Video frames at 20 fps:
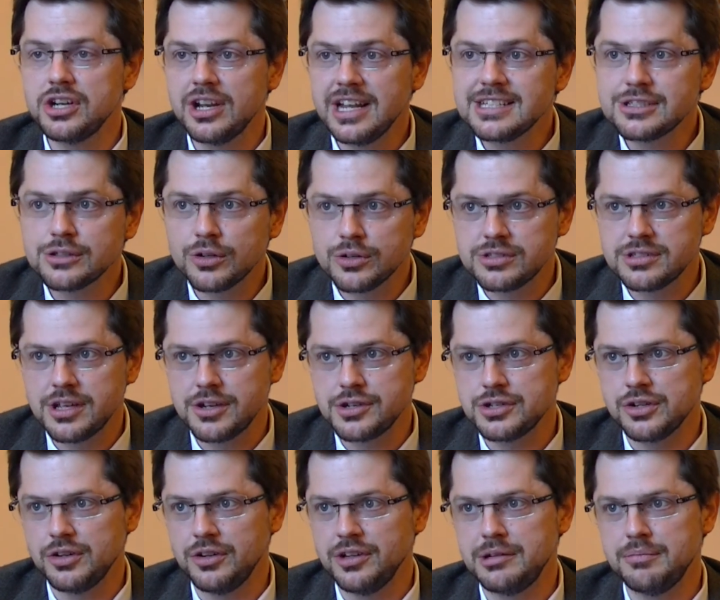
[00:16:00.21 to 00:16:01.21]
less
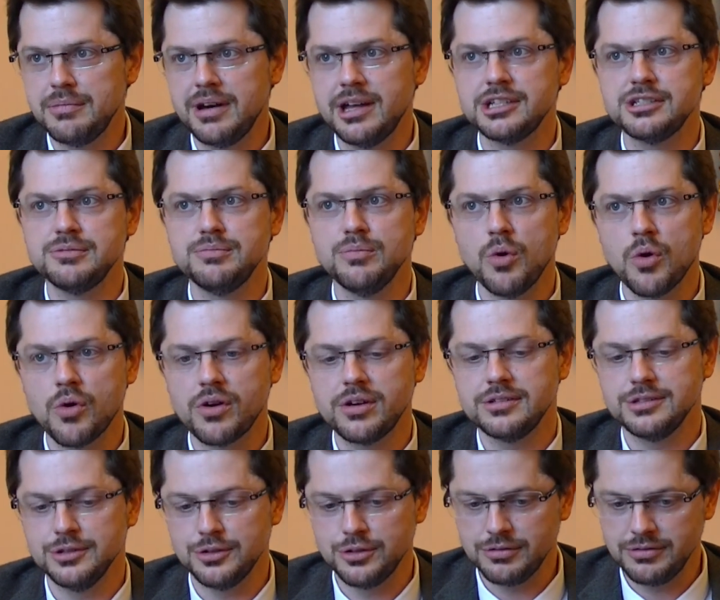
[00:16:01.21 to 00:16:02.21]
consensual and much more
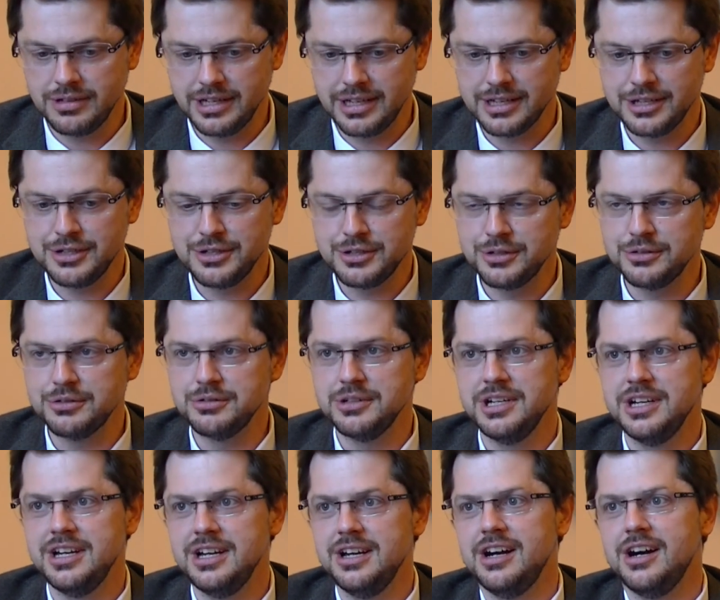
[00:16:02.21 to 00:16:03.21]
sort of like,
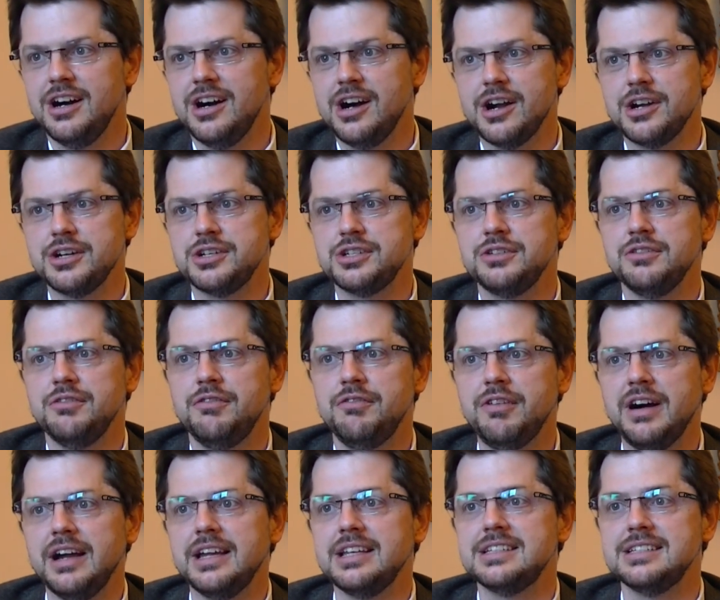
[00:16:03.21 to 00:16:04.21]
harsh
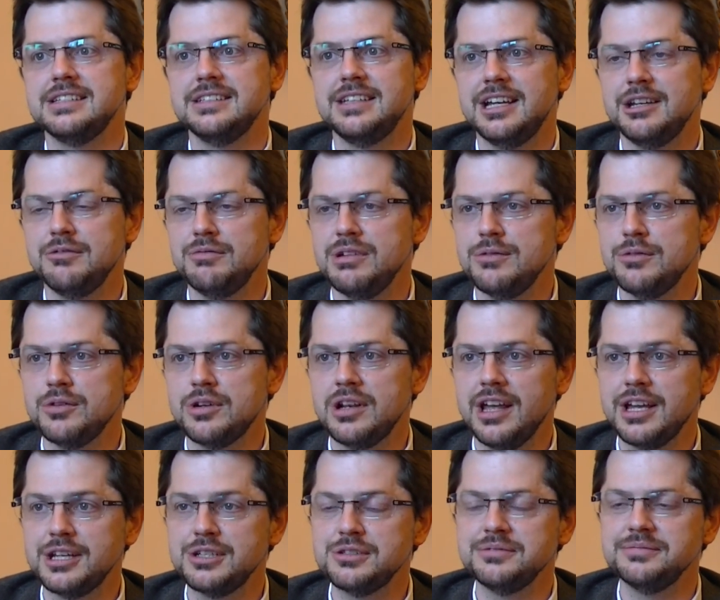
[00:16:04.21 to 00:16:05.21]
fight than we would
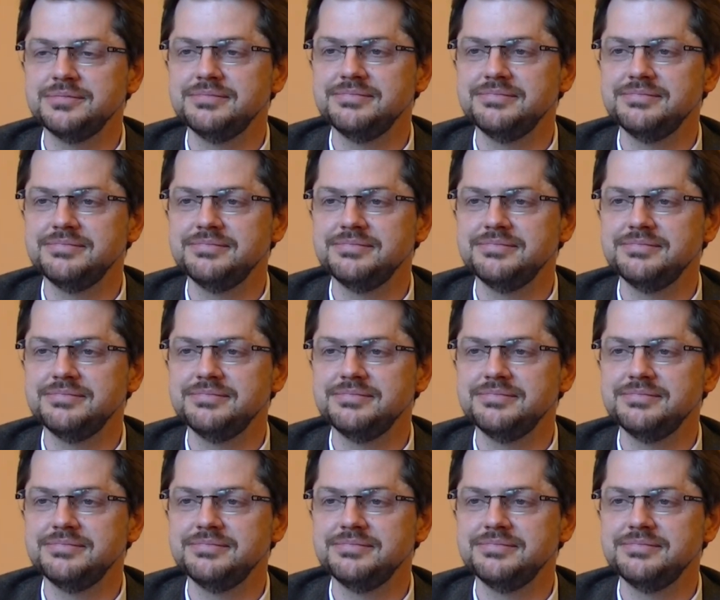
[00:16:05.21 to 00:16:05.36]
like to.